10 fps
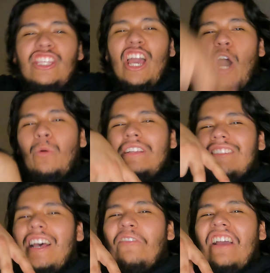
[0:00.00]
Yo, what's
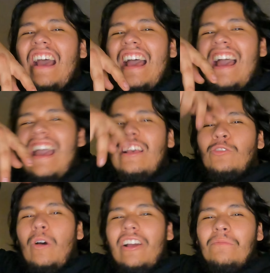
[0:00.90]
up
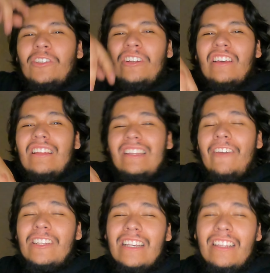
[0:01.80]
guys? Welcome to another
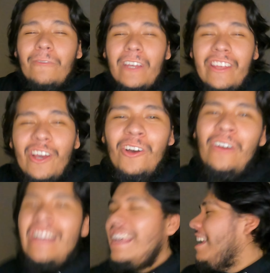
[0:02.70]
Davidz Daily
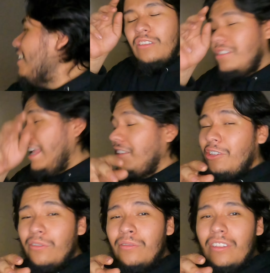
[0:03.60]
video. Stay
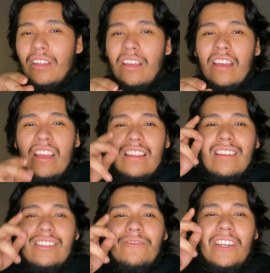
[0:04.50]
tuned.
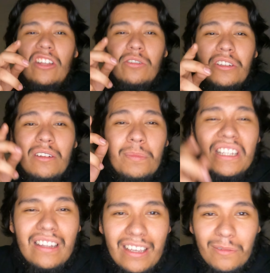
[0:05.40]
This video is gonna
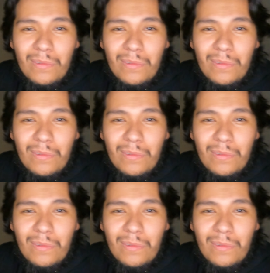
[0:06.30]
be lit,